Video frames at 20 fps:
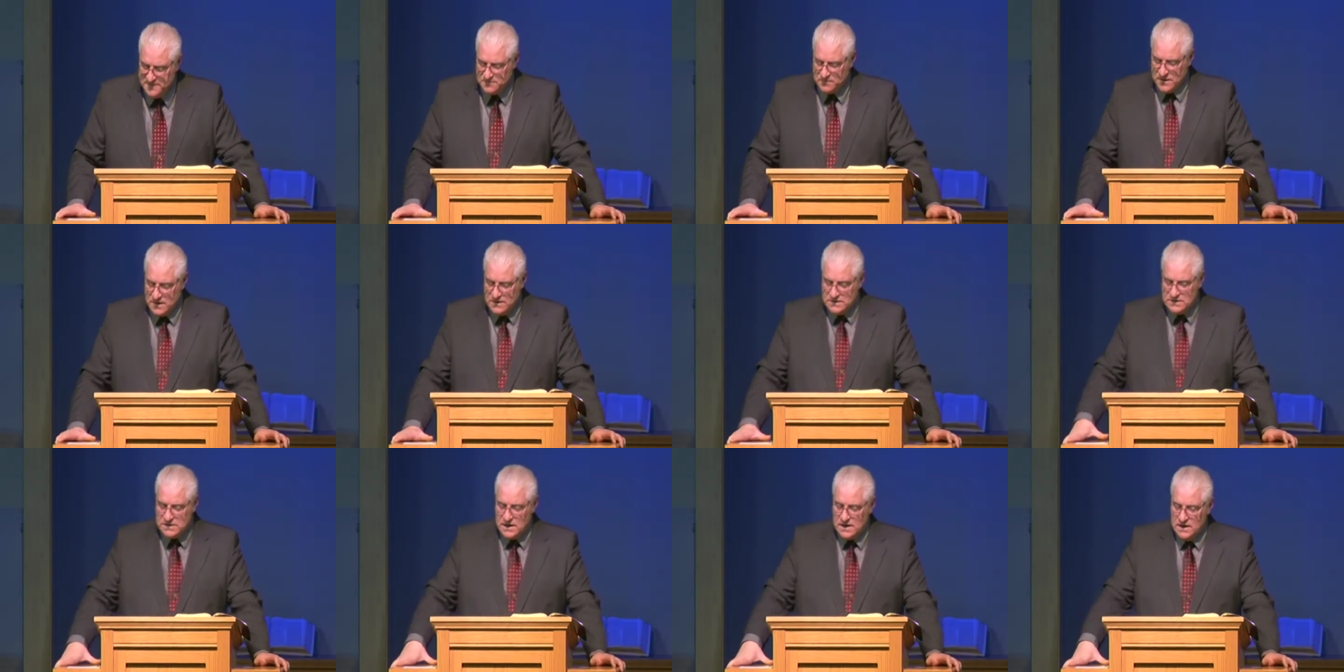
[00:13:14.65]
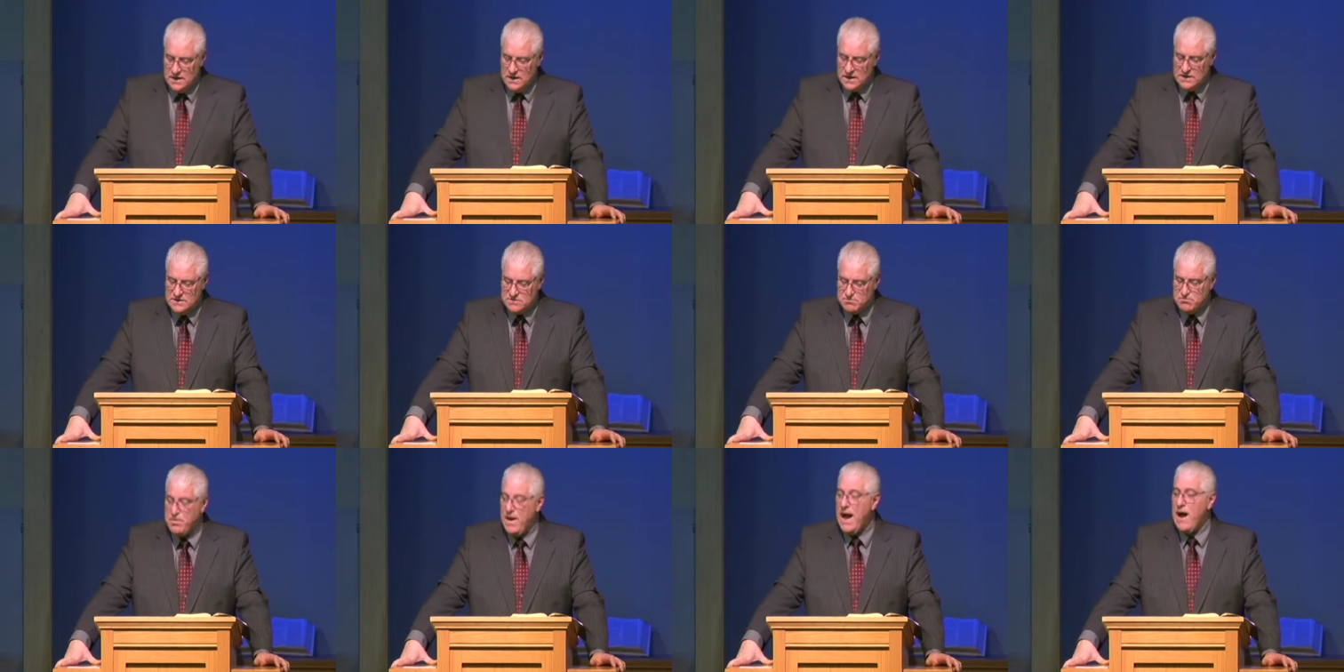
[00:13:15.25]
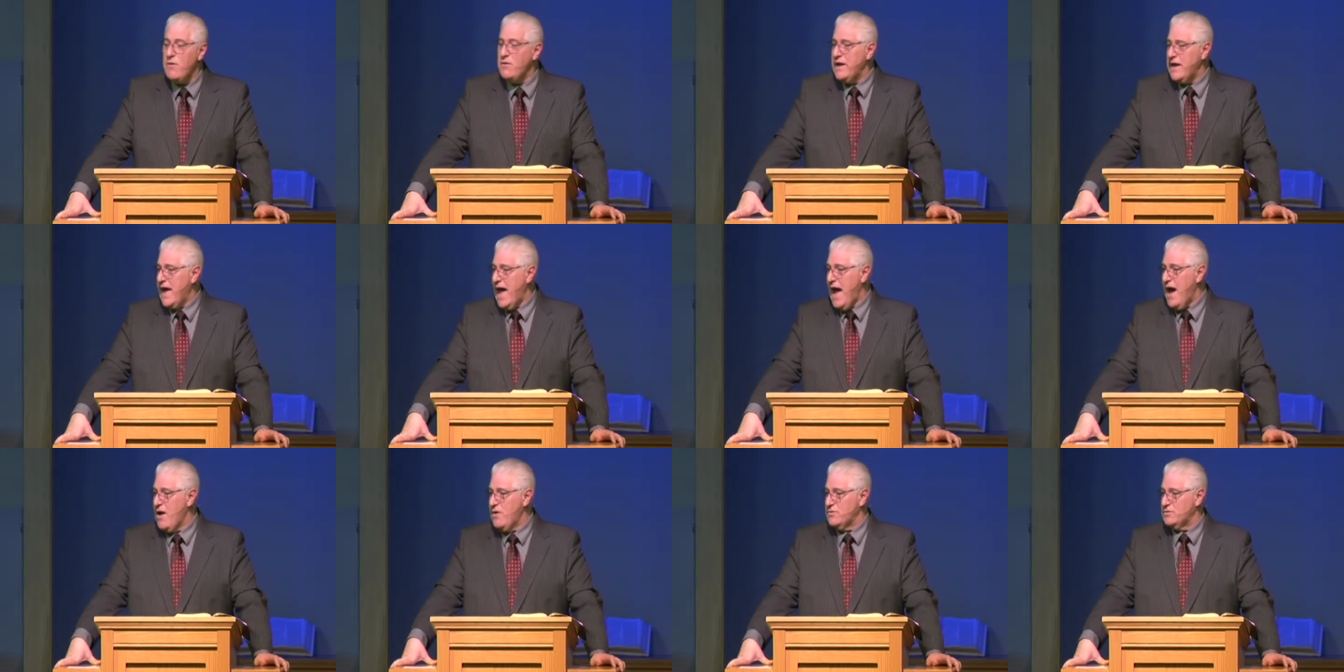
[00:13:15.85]
He's, he's bowing
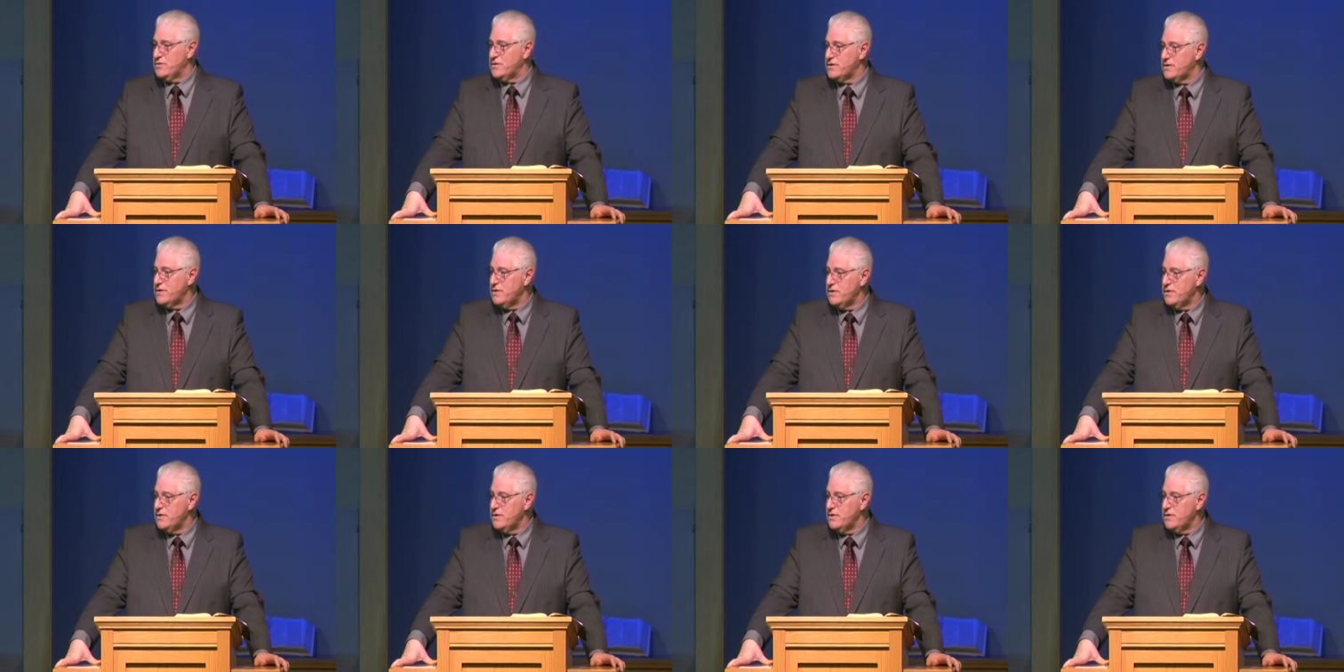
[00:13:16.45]
out.